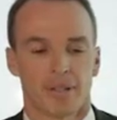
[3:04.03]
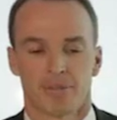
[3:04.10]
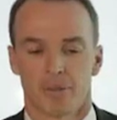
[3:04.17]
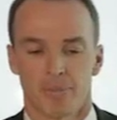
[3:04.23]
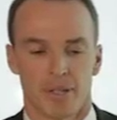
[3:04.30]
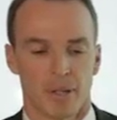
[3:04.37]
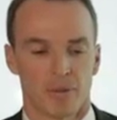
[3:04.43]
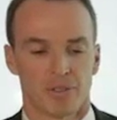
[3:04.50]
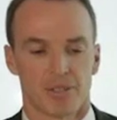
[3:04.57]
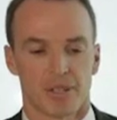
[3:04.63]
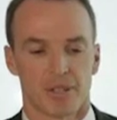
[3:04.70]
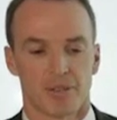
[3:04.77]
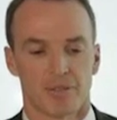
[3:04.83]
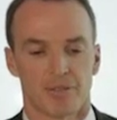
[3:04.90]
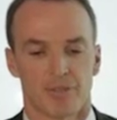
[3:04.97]
from the outset
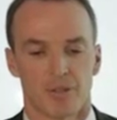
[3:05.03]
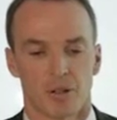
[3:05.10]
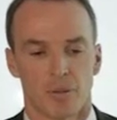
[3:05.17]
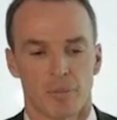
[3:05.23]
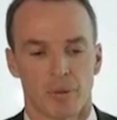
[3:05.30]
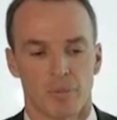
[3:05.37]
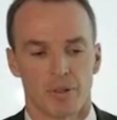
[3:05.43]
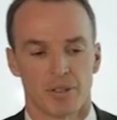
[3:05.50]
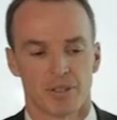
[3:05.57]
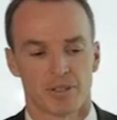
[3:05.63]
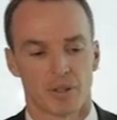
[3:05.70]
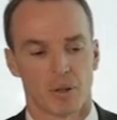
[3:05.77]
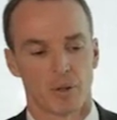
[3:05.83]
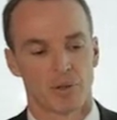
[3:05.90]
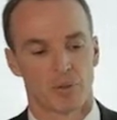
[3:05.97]
of the firm, and we just
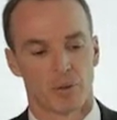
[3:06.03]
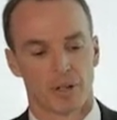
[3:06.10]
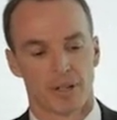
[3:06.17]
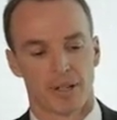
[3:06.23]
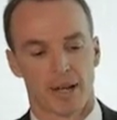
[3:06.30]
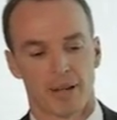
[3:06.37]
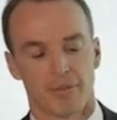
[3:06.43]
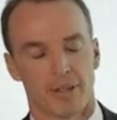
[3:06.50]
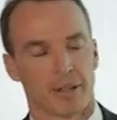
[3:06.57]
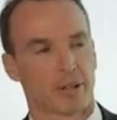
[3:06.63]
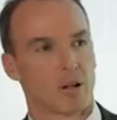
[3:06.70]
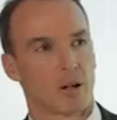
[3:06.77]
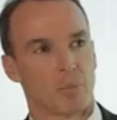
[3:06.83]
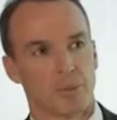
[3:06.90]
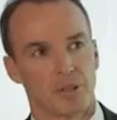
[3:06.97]
always wanted to have that
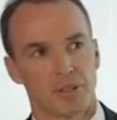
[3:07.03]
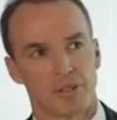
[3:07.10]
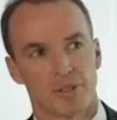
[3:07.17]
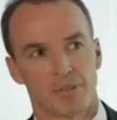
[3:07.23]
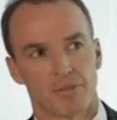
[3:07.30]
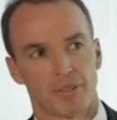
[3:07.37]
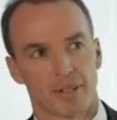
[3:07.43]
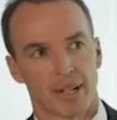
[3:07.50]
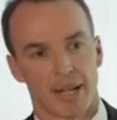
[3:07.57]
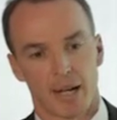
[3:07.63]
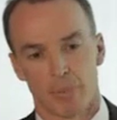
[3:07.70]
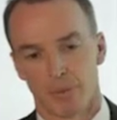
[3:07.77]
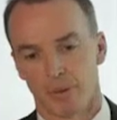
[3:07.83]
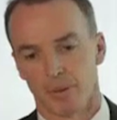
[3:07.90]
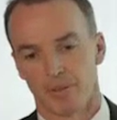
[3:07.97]
competition for
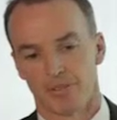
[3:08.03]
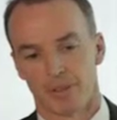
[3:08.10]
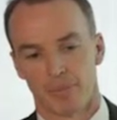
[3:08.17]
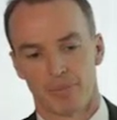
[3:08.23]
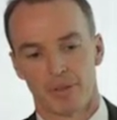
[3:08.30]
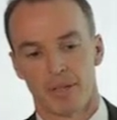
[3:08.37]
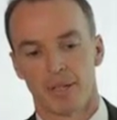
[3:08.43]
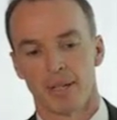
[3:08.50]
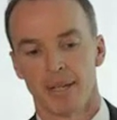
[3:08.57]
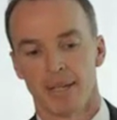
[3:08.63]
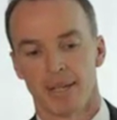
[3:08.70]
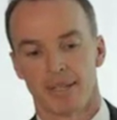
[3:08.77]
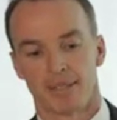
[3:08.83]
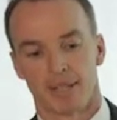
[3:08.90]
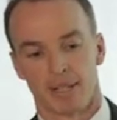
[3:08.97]
capital. If something
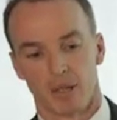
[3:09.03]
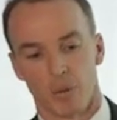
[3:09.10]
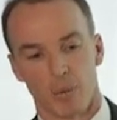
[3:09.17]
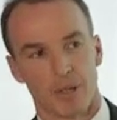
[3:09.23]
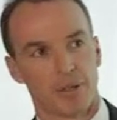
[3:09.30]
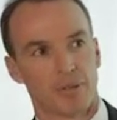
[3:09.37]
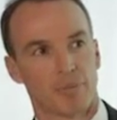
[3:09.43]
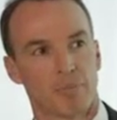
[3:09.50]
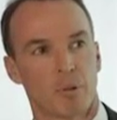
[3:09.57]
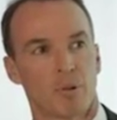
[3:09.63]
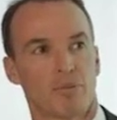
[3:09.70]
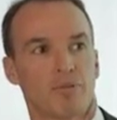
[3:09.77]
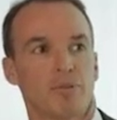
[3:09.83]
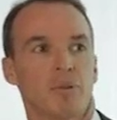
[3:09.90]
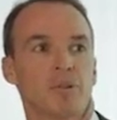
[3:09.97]
is going to go into the
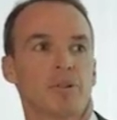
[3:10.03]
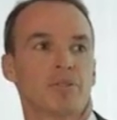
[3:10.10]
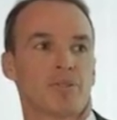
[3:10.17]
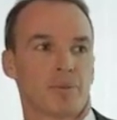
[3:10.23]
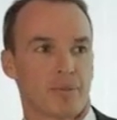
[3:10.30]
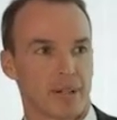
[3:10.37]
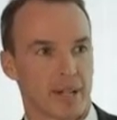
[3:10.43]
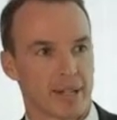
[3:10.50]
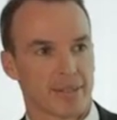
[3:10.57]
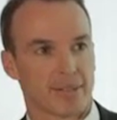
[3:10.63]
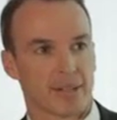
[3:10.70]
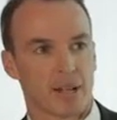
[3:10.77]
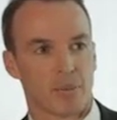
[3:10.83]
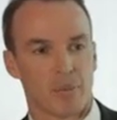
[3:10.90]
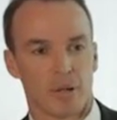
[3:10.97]
portfolio, something has to
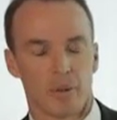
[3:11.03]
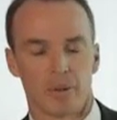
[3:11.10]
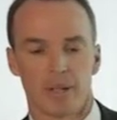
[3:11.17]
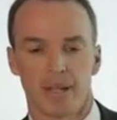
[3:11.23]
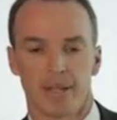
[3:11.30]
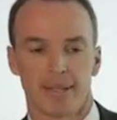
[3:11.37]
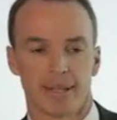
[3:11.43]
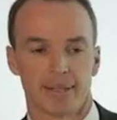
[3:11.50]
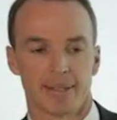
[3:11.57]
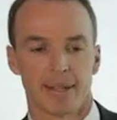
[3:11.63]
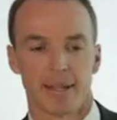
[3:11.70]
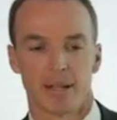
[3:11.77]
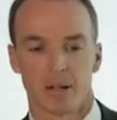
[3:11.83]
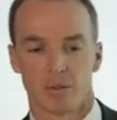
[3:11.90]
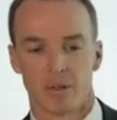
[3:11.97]
come out, and that
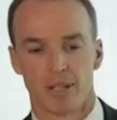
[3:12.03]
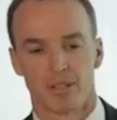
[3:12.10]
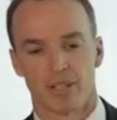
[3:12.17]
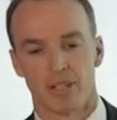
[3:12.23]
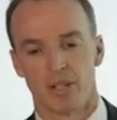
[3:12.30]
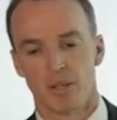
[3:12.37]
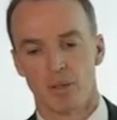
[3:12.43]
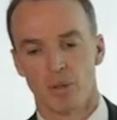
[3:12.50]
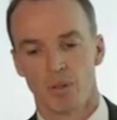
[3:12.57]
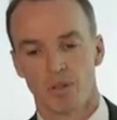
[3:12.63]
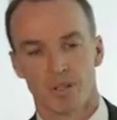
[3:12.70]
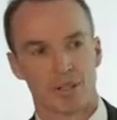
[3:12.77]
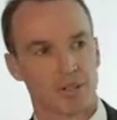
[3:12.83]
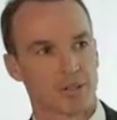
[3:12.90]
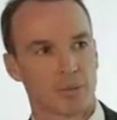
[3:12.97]
creates a
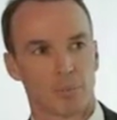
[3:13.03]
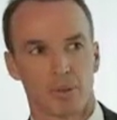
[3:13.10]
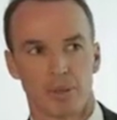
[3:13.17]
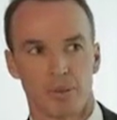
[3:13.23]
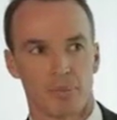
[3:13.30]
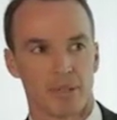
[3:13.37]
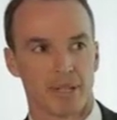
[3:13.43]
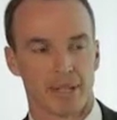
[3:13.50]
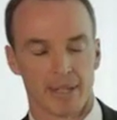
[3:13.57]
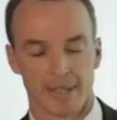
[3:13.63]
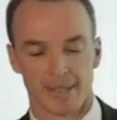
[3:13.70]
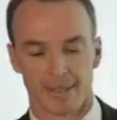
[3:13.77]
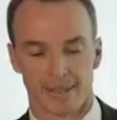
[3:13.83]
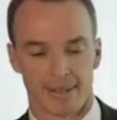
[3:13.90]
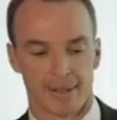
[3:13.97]
huge discipline
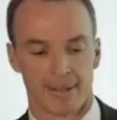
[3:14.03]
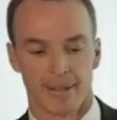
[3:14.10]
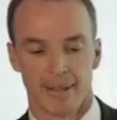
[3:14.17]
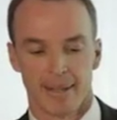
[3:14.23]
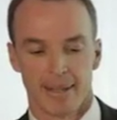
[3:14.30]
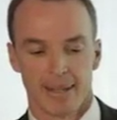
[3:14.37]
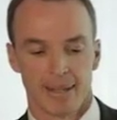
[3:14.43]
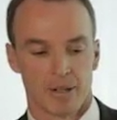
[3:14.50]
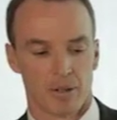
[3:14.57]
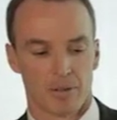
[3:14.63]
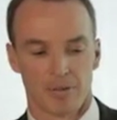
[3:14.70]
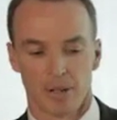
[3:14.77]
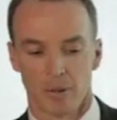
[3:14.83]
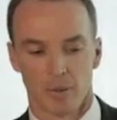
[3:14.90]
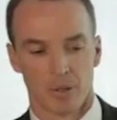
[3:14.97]
because,
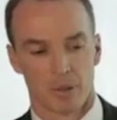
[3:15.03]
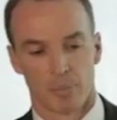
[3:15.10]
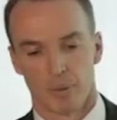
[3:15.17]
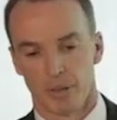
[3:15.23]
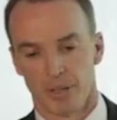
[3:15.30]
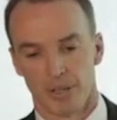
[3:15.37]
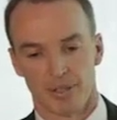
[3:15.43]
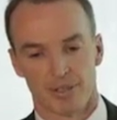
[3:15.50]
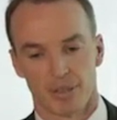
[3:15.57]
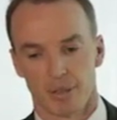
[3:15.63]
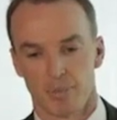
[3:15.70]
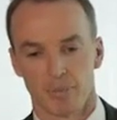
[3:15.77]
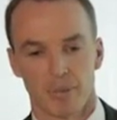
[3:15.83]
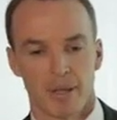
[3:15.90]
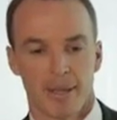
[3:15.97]
if I want to put in
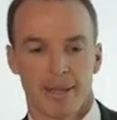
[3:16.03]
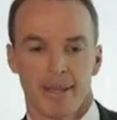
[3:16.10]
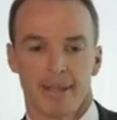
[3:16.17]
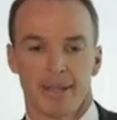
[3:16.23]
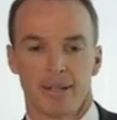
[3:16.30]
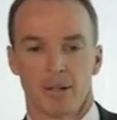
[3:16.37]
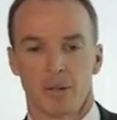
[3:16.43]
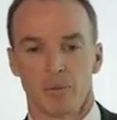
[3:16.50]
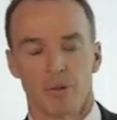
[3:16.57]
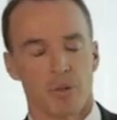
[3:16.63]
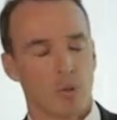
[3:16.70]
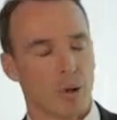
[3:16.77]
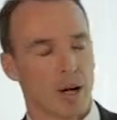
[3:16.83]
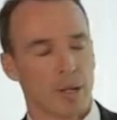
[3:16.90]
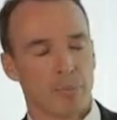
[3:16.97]
some, new
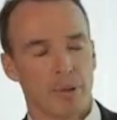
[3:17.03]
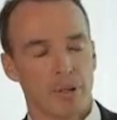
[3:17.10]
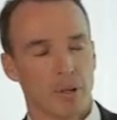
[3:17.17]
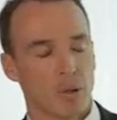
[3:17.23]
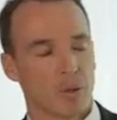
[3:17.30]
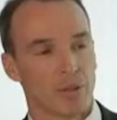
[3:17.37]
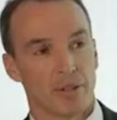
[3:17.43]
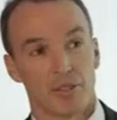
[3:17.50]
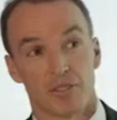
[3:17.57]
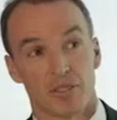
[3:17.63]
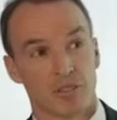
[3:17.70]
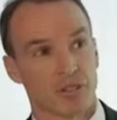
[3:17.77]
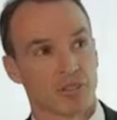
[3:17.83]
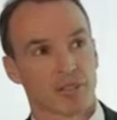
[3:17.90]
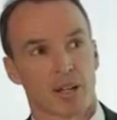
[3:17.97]
IPO that's
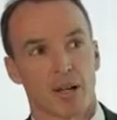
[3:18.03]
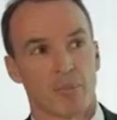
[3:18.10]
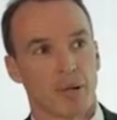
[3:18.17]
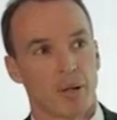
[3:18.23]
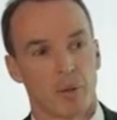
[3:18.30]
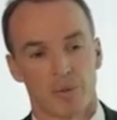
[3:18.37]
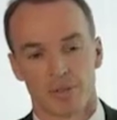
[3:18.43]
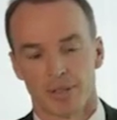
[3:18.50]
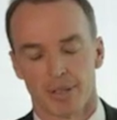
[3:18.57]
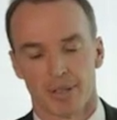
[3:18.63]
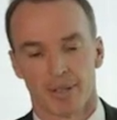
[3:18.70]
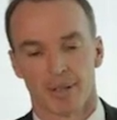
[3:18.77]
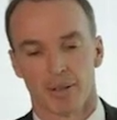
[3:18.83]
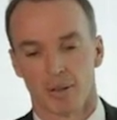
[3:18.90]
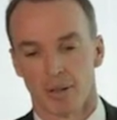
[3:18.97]
just come out,
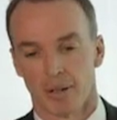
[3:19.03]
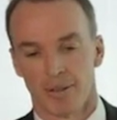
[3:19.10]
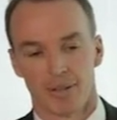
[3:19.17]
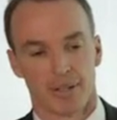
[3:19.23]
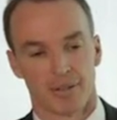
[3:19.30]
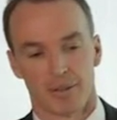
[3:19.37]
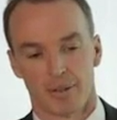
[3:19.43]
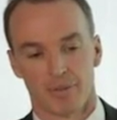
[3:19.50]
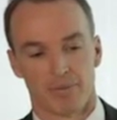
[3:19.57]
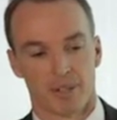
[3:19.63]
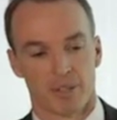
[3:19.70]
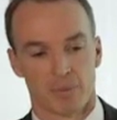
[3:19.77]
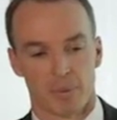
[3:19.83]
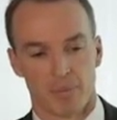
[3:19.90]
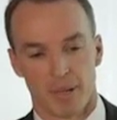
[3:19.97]
a lot of the other
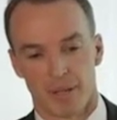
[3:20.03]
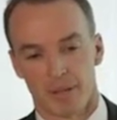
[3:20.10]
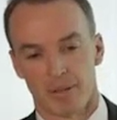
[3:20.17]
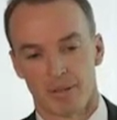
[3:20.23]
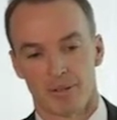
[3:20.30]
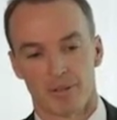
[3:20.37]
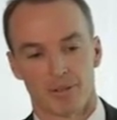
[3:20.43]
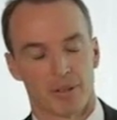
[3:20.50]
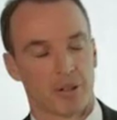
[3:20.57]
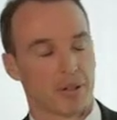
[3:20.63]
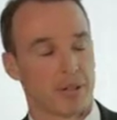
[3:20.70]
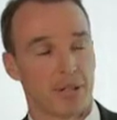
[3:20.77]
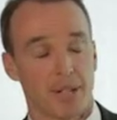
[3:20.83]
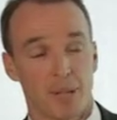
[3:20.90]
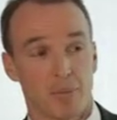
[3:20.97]
investment managers on our
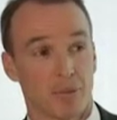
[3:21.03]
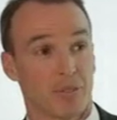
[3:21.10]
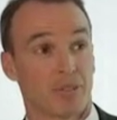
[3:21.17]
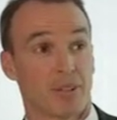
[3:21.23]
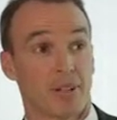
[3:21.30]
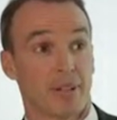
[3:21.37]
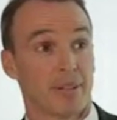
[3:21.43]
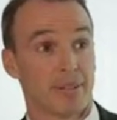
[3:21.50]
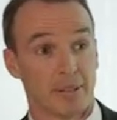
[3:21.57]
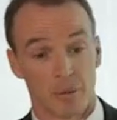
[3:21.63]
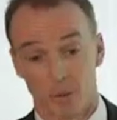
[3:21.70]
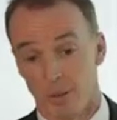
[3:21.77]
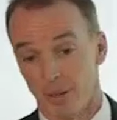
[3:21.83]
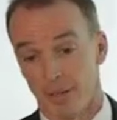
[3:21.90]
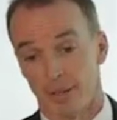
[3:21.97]
team will say,
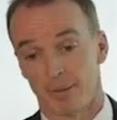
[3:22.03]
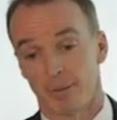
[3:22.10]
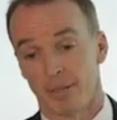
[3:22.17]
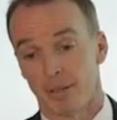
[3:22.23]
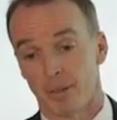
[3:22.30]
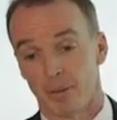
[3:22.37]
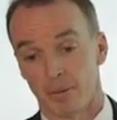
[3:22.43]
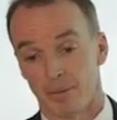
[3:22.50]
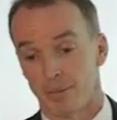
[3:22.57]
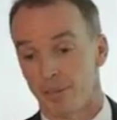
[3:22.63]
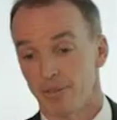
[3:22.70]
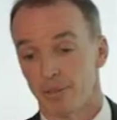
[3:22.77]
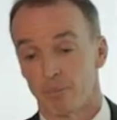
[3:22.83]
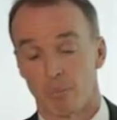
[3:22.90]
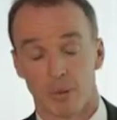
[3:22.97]
Gord,
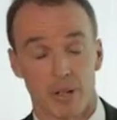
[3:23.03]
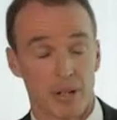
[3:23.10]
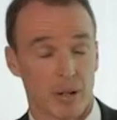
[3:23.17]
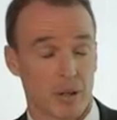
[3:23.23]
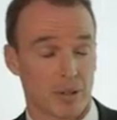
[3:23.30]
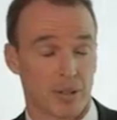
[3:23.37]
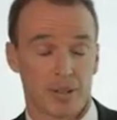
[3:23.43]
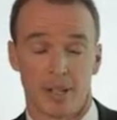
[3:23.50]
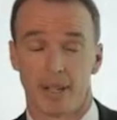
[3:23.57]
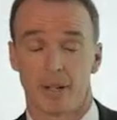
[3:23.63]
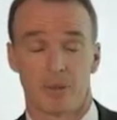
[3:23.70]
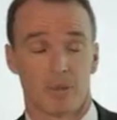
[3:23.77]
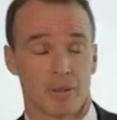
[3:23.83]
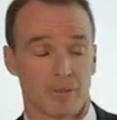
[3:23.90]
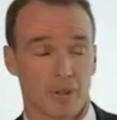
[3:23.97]
it's pretty hard to take
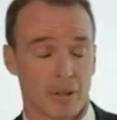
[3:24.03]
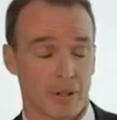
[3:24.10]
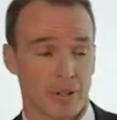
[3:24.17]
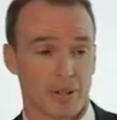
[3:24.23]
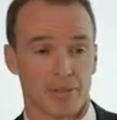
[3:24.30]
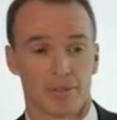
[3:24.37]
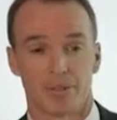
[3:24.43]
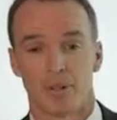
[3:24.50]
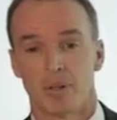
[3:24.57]
out Novartis